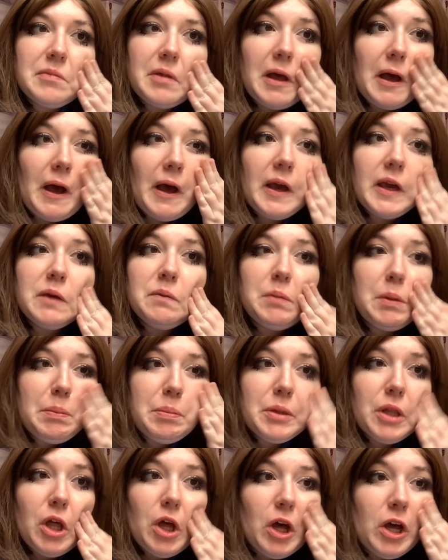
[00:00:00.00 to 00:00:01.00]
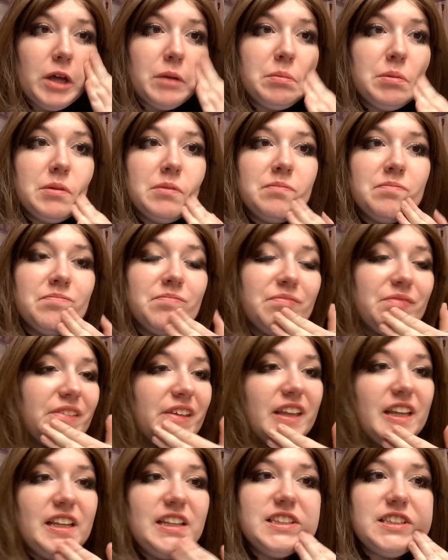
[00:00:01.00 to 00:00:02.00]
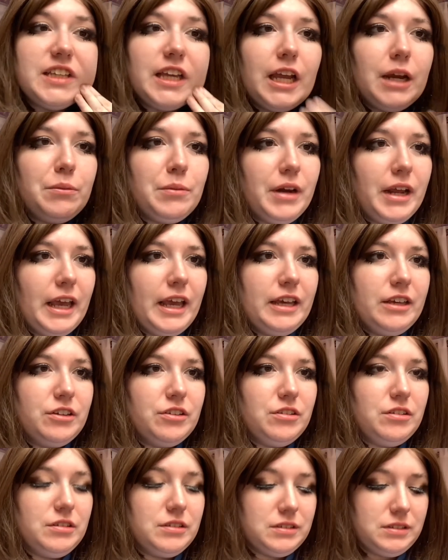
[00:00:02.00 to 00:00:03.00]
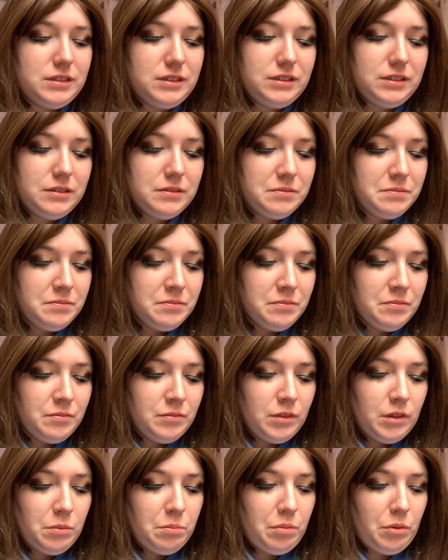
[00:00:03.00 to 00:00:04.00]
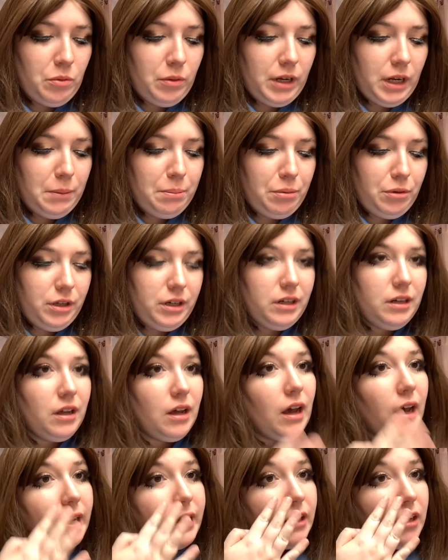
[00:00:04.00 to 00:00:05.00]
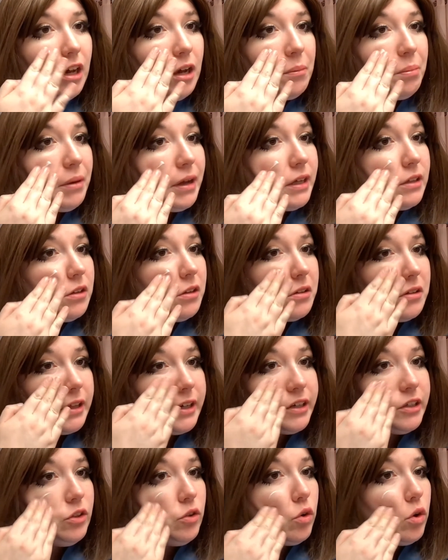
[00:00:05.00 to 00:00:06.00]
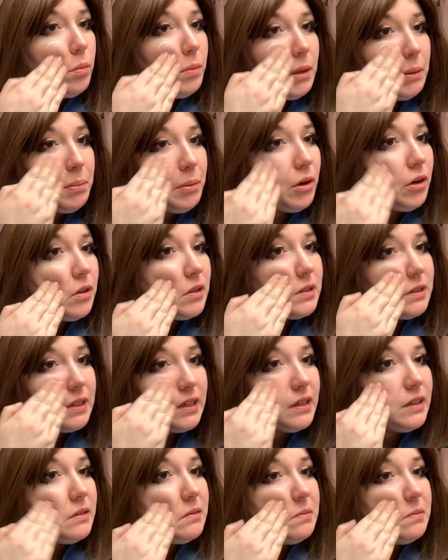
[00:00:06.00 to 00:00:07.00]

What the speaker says: I am a blob in these camera angles, but when I put it high up, I look like a normal person.